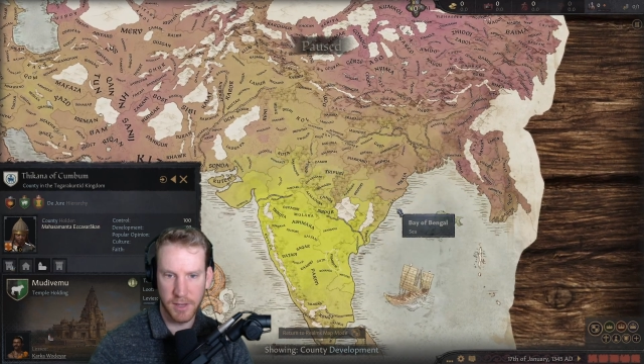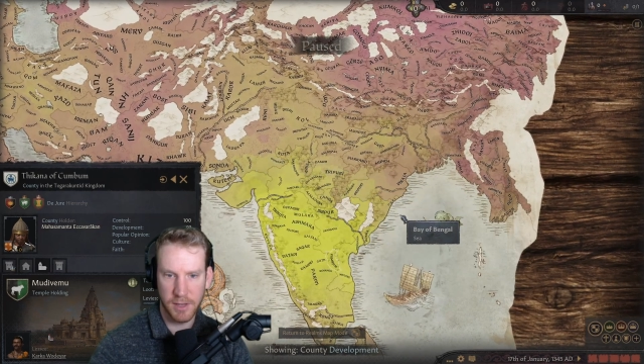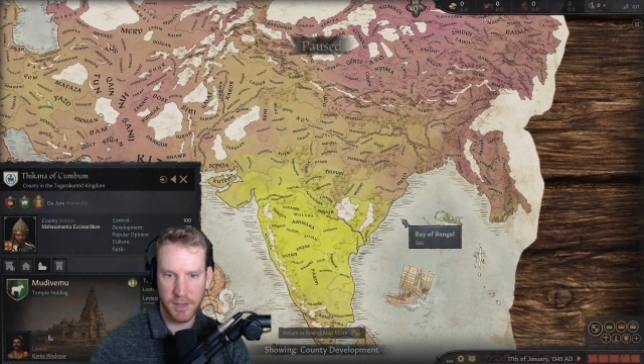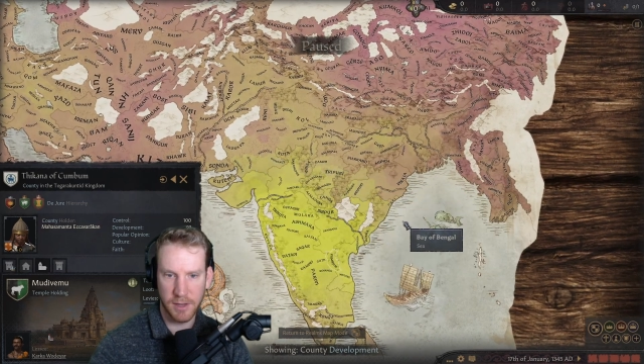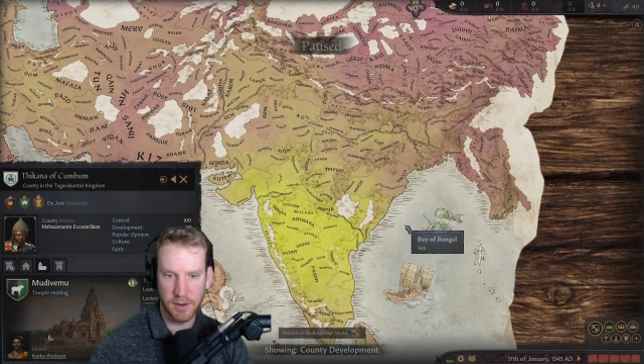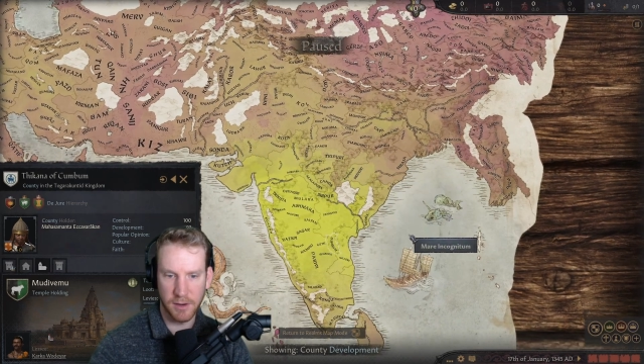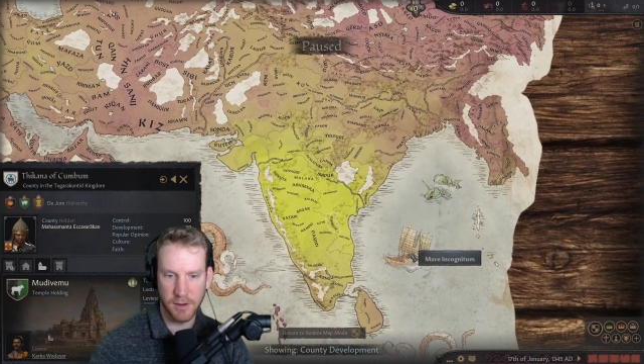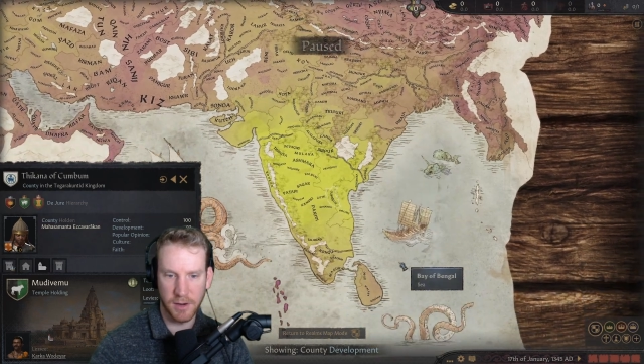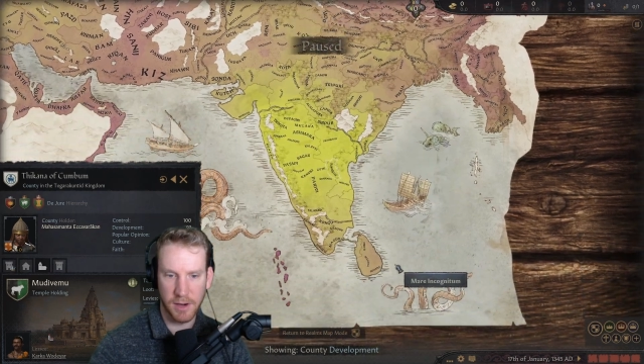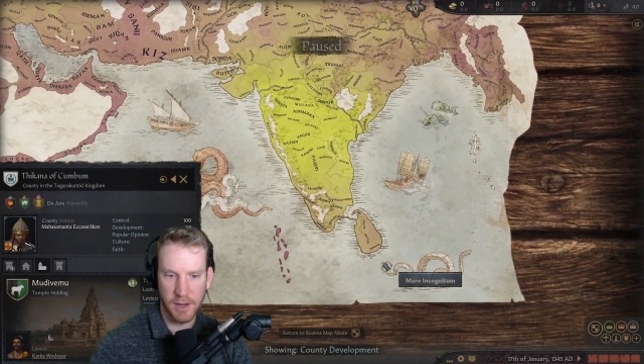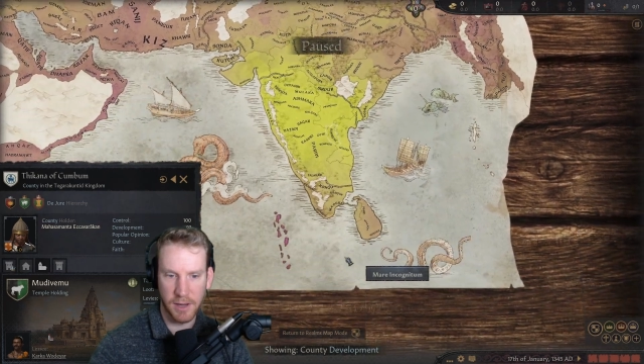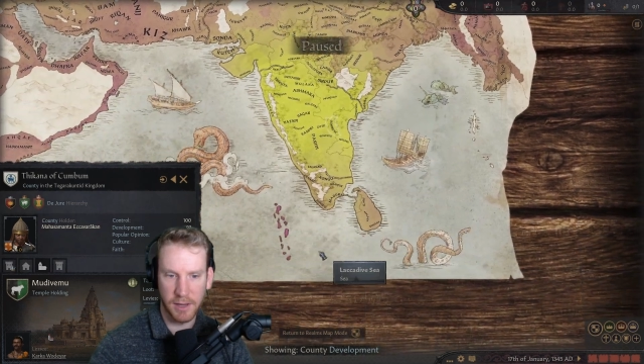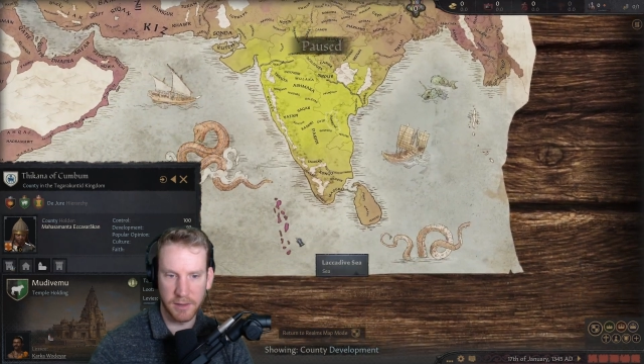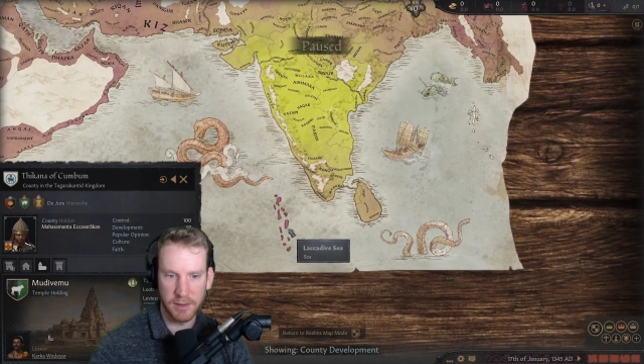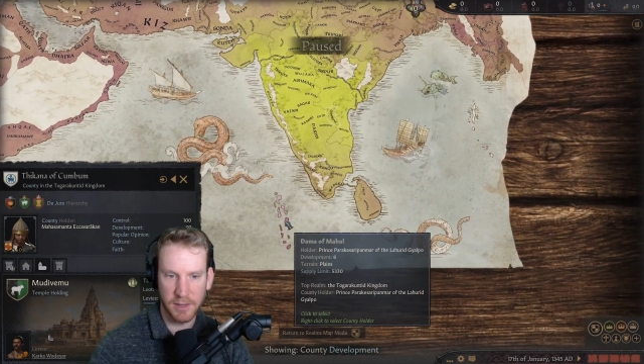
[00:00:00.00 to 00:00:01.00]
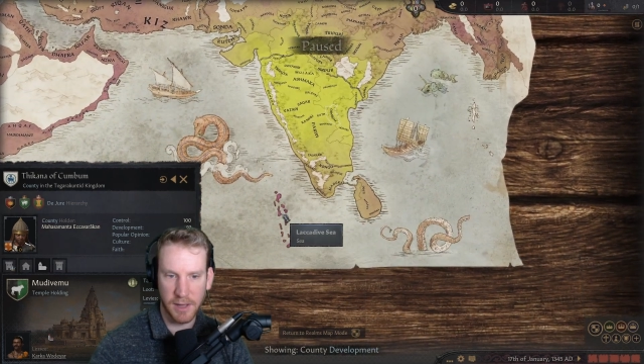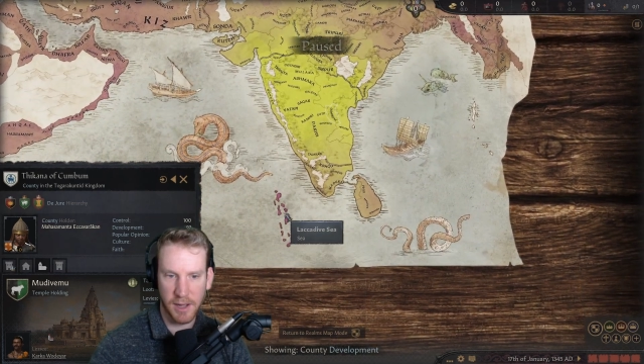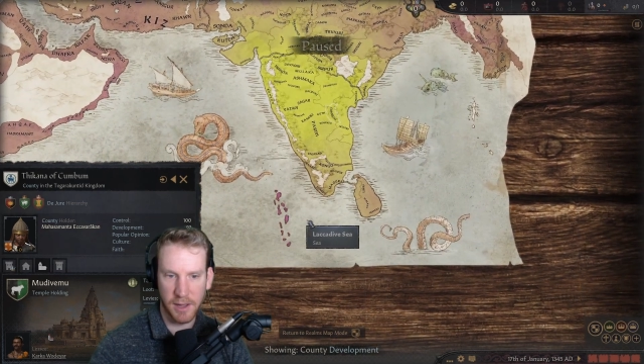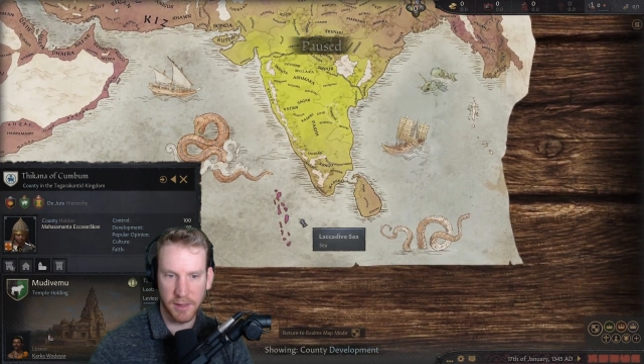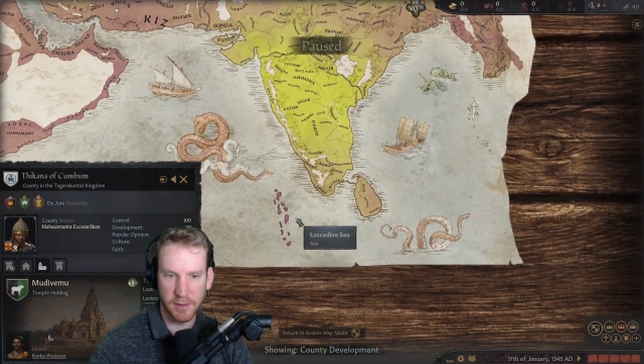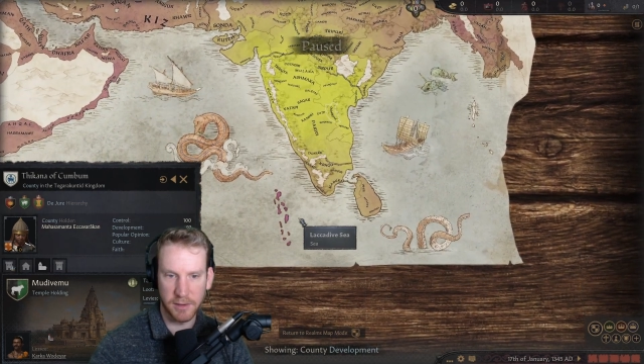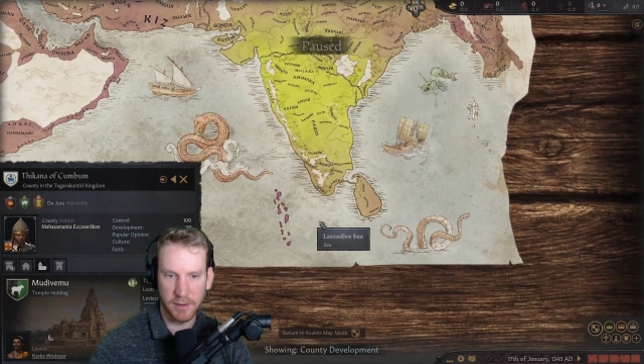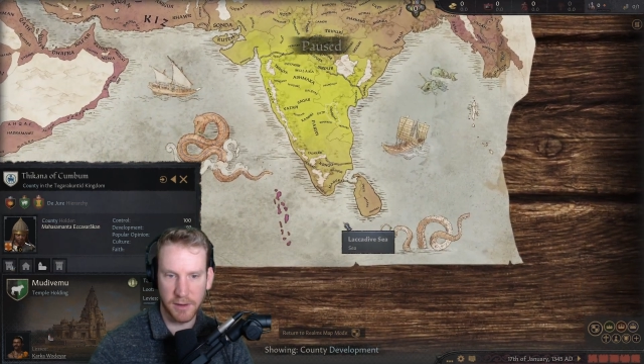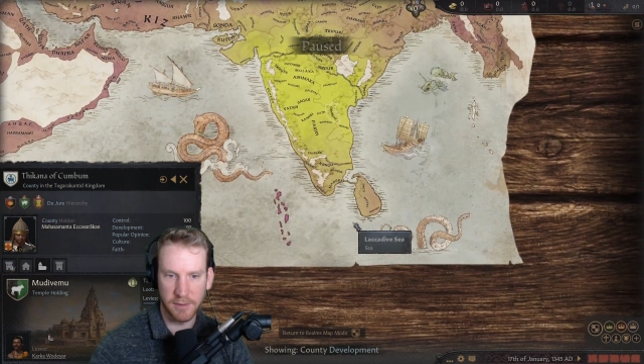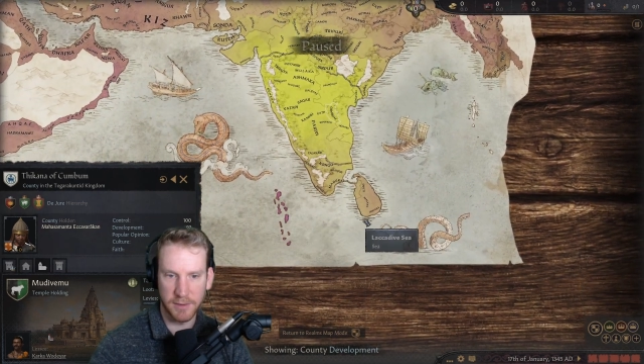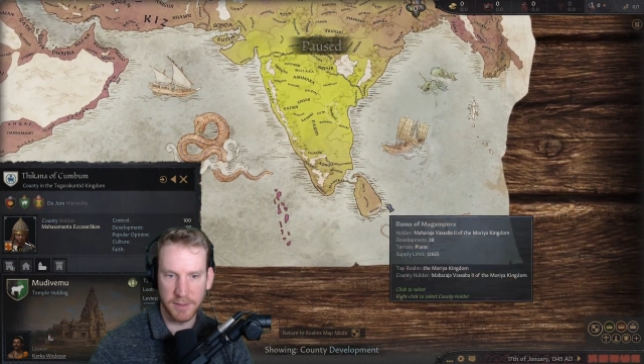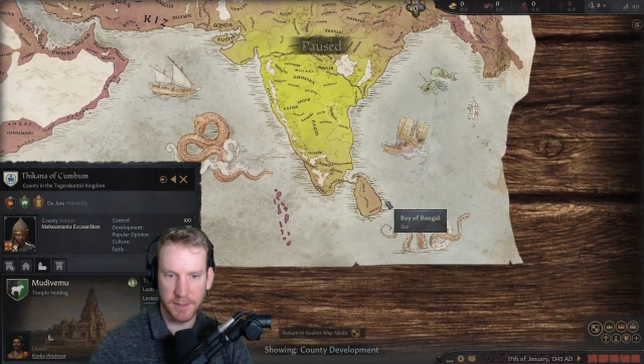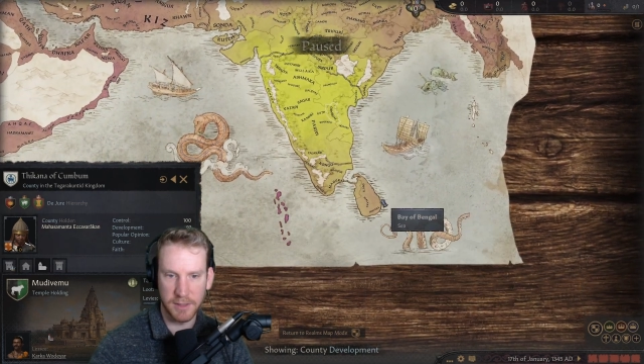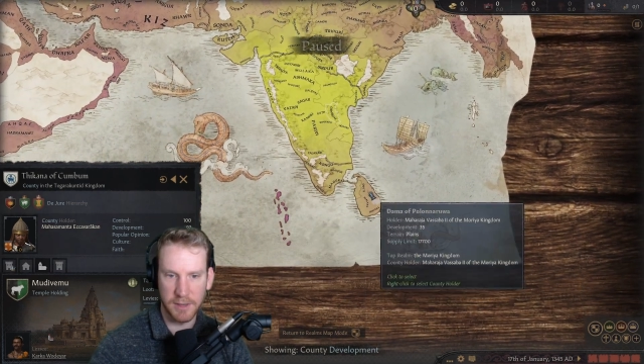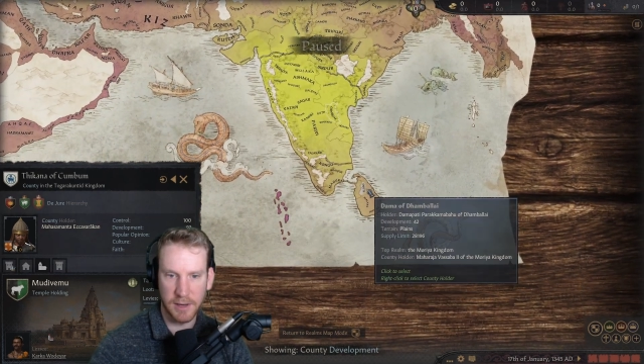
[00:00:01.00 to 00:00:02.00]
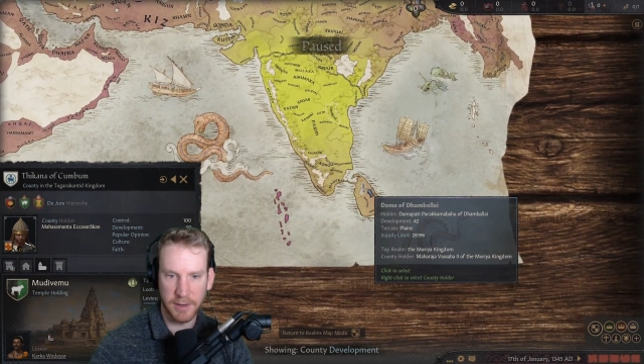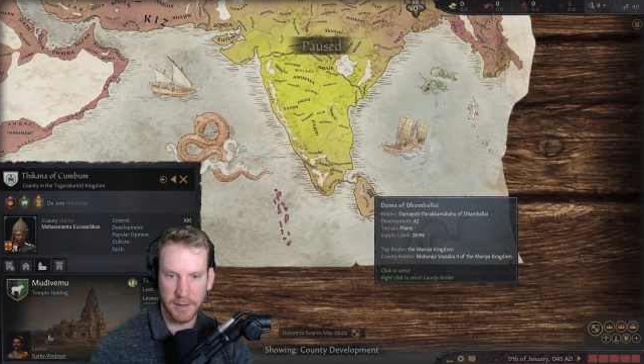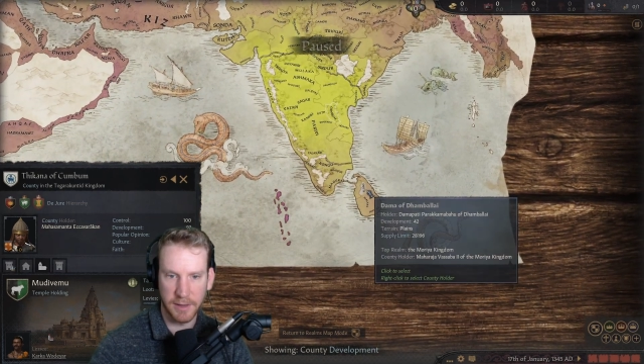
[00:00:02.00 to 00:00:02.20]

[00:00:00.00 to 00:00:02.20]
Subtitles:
here, and the island obviously not